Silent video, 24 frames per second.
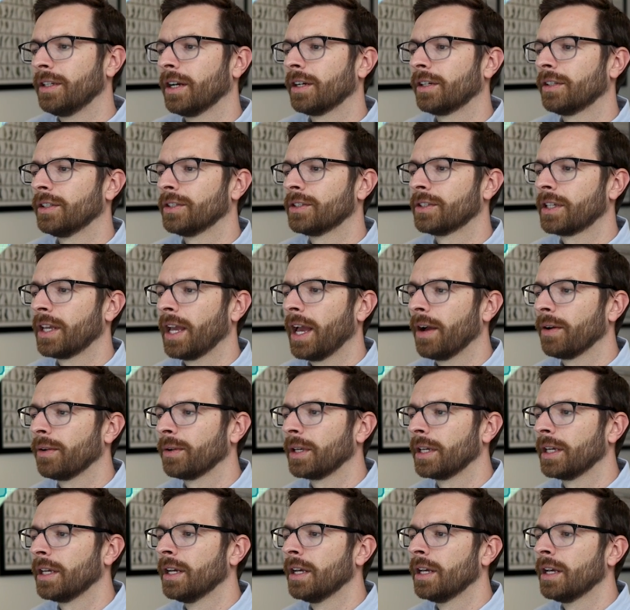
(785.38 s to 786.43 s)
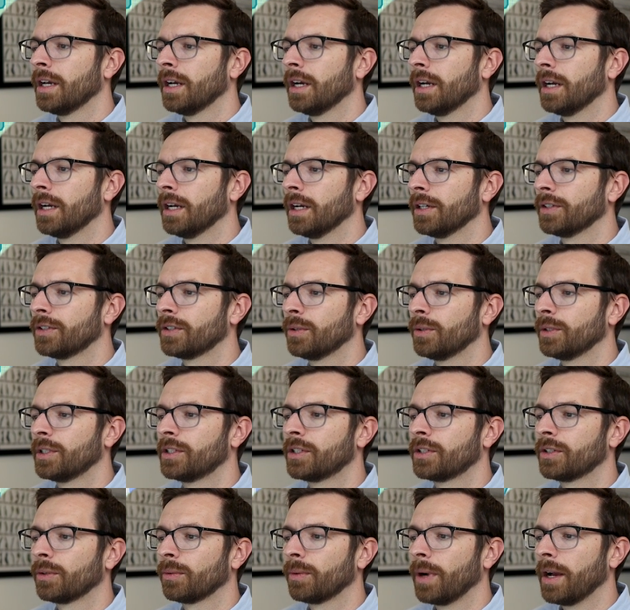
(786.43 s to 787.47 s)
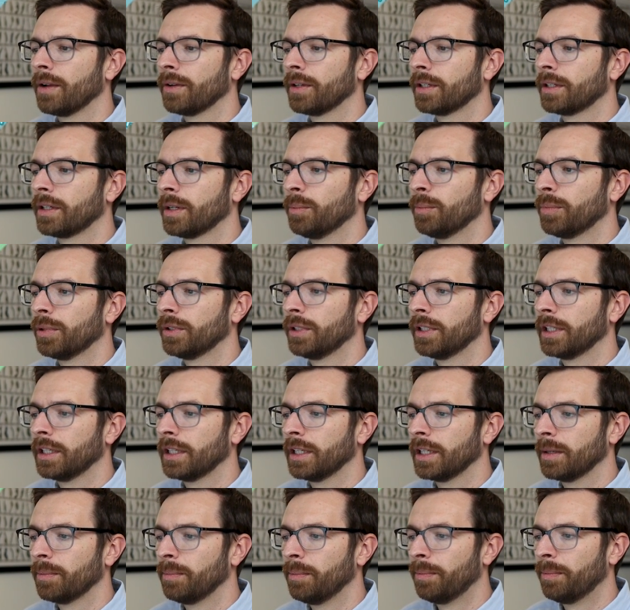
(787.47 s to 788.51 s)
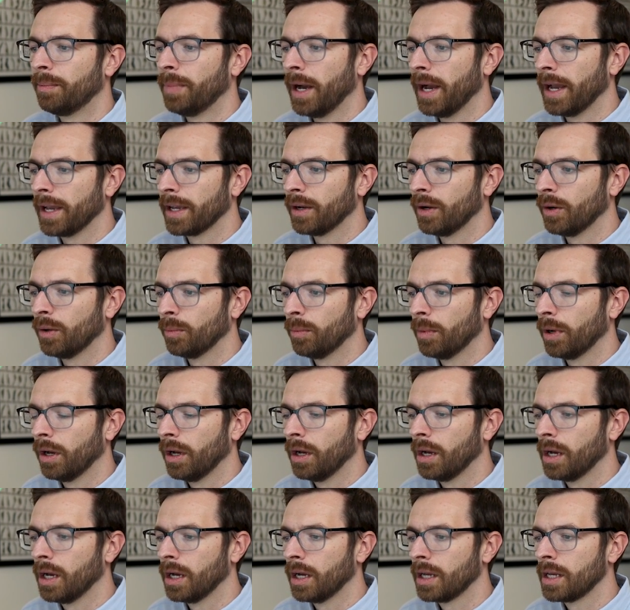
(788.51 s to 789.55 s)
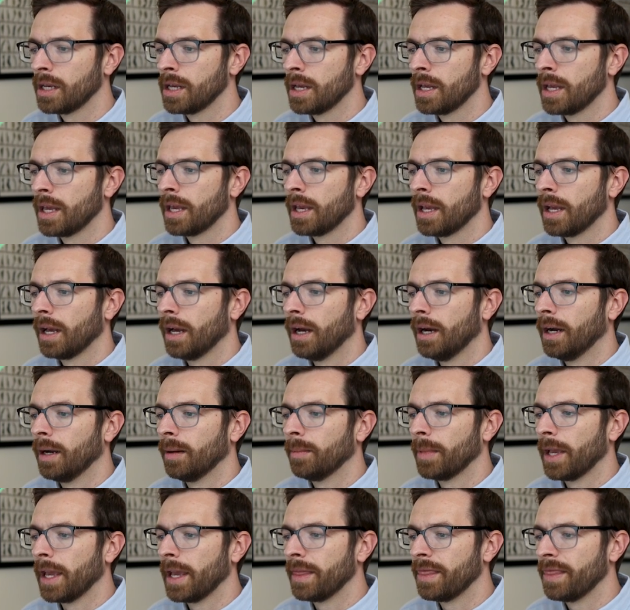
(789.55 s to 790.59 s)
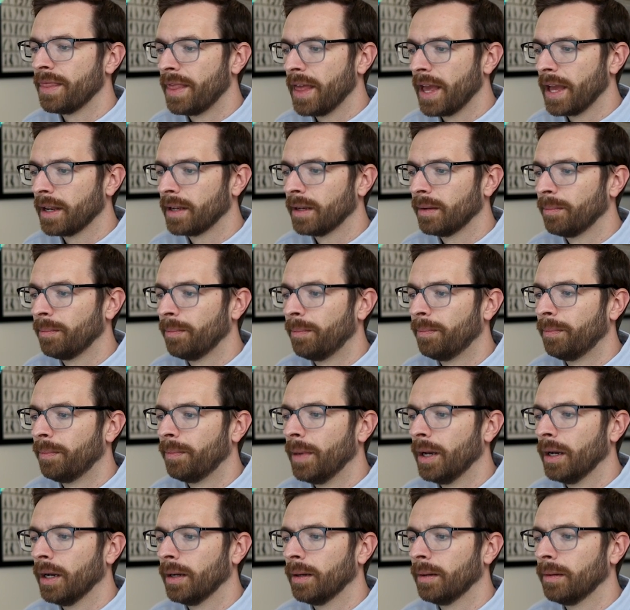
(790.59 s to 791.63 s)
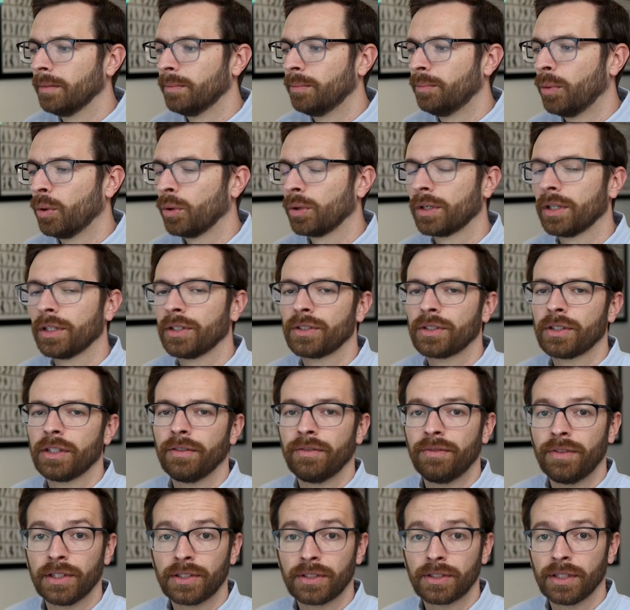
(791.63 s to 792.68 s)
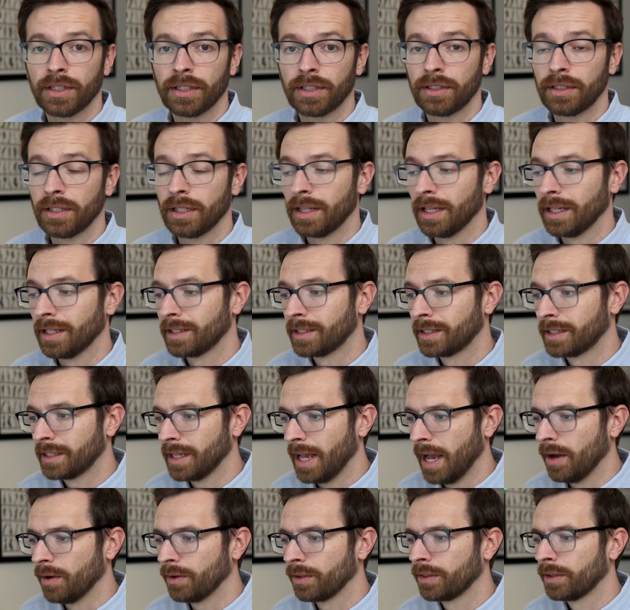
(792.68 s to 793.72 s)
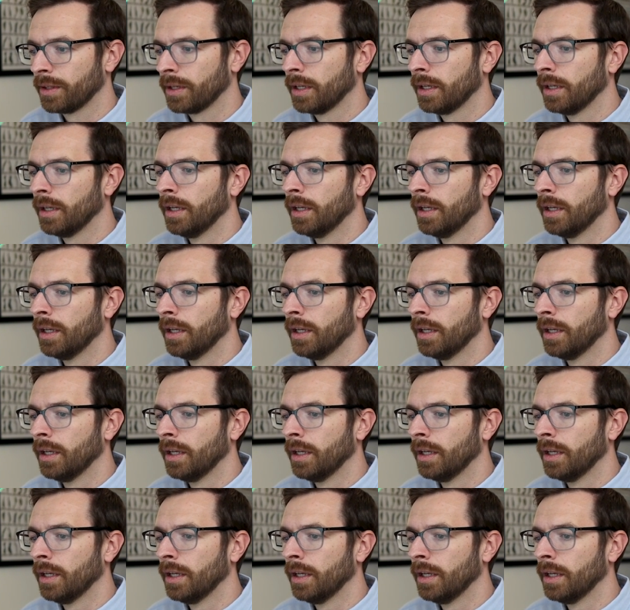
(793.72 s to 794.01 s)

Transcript: Douglas County. So it's surrounded completely by Omaha and then borders La Vista to the south.